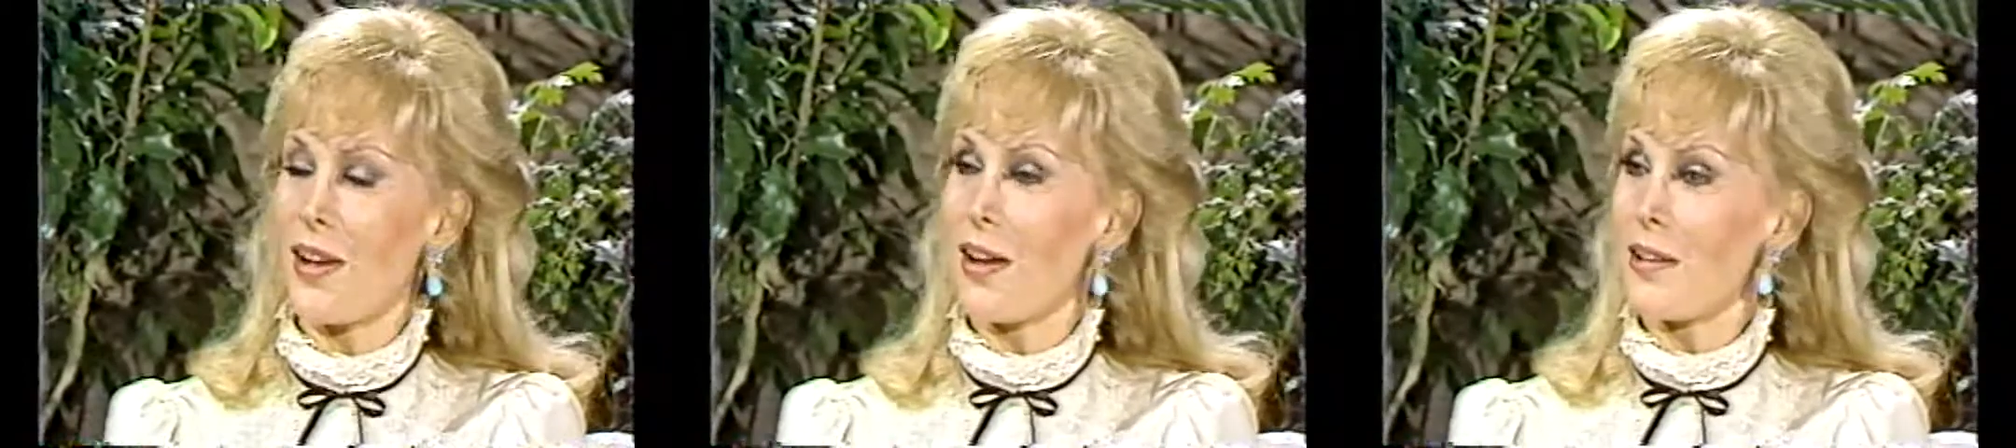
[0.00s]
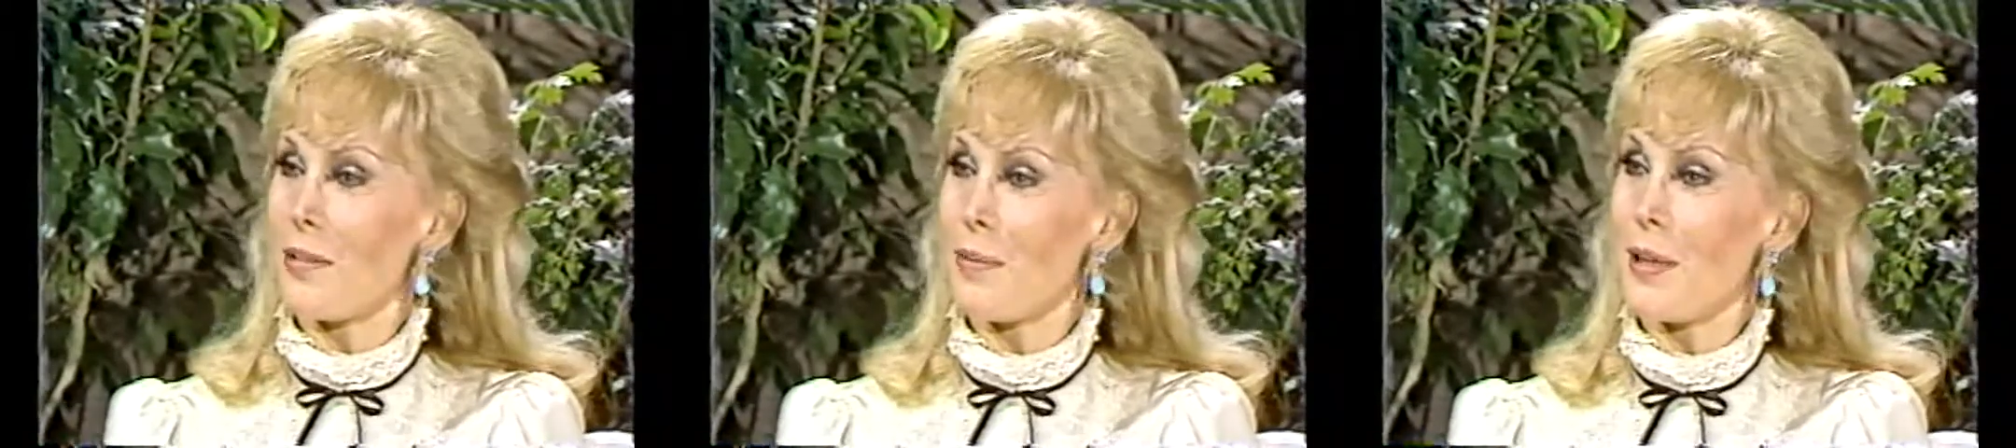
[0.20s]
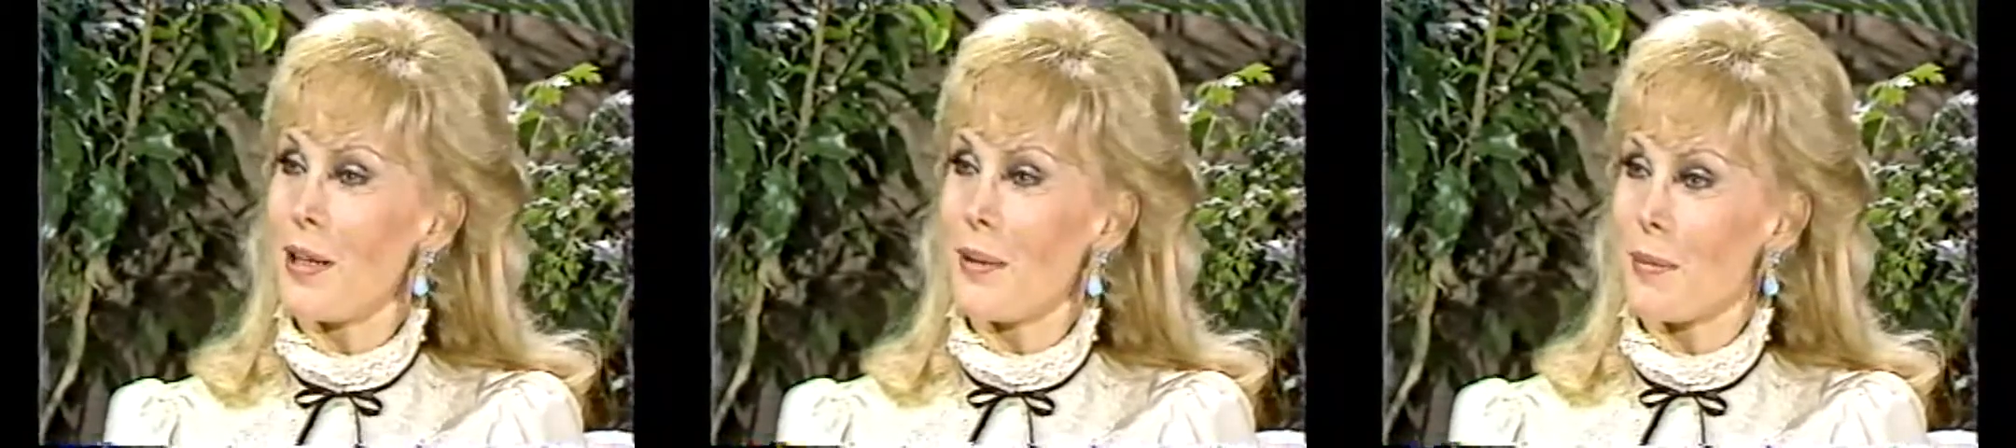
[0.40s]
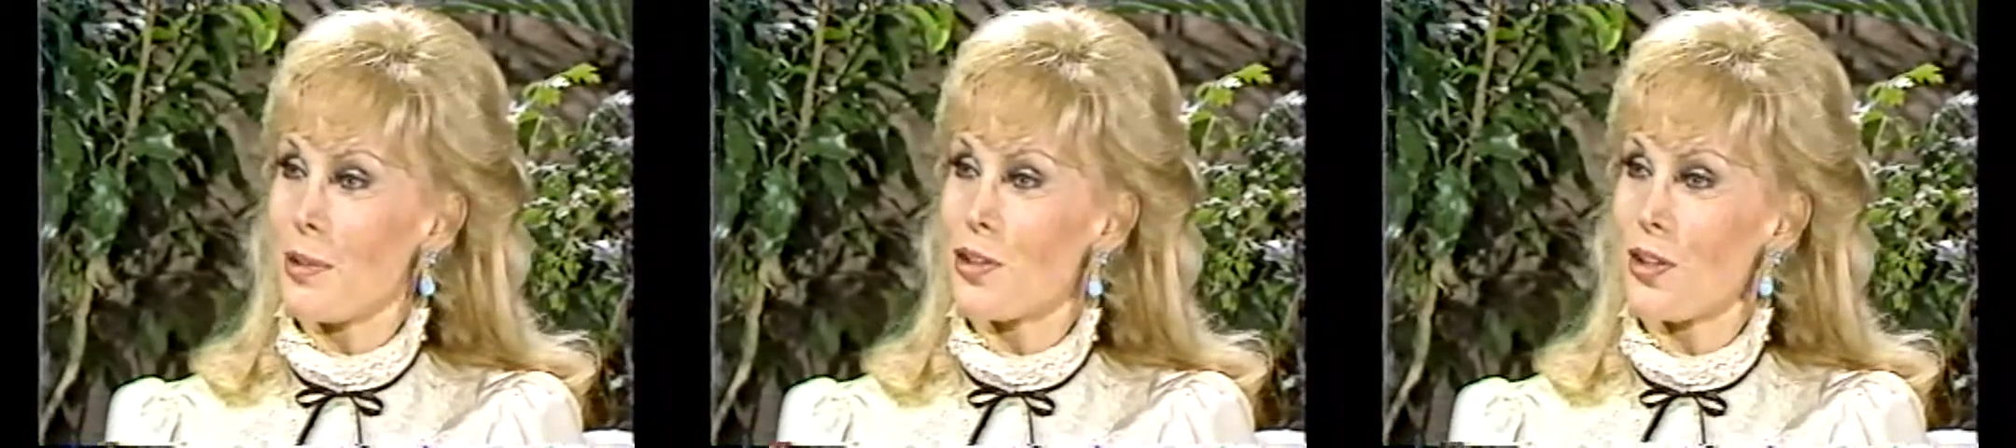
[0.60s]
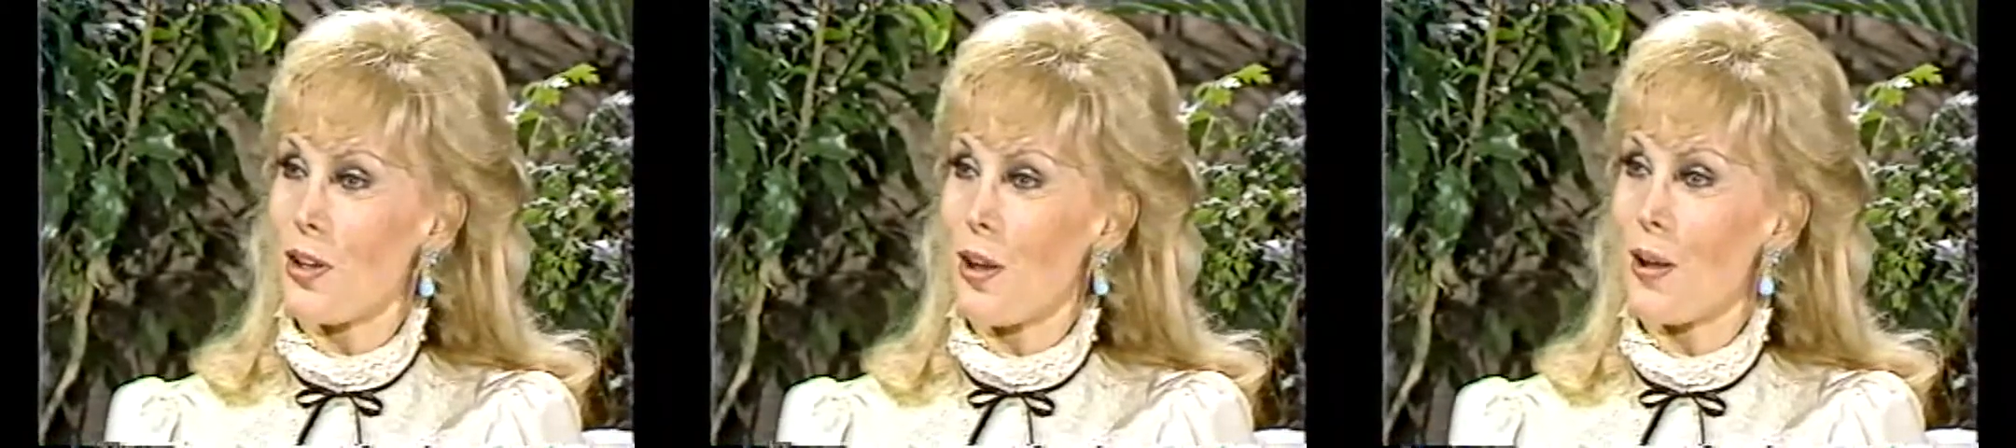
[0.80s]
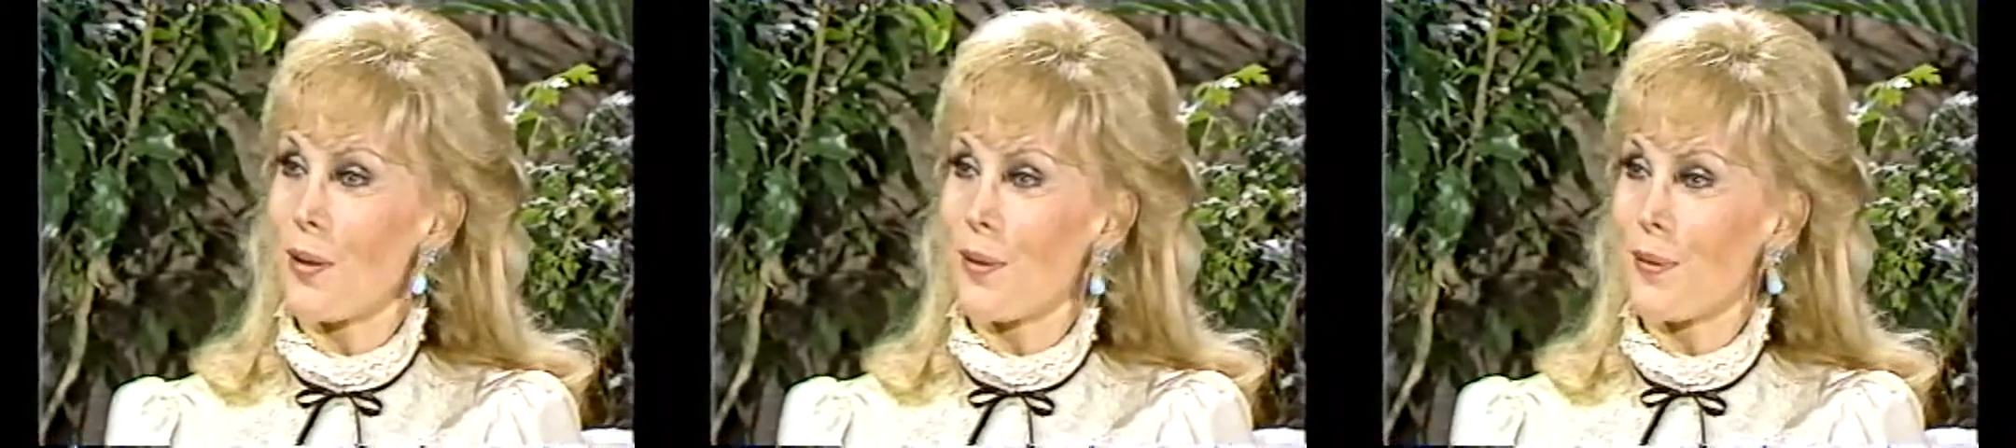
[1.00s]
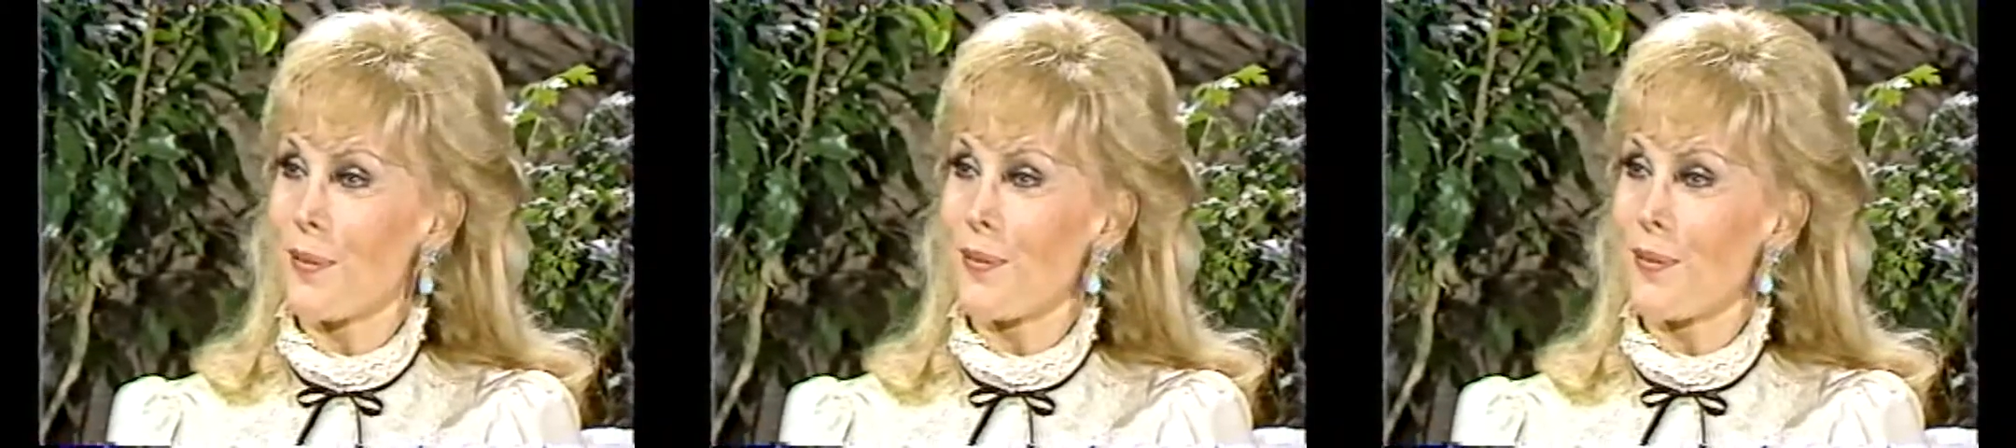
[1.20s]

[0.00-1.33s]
condominium in Chicago.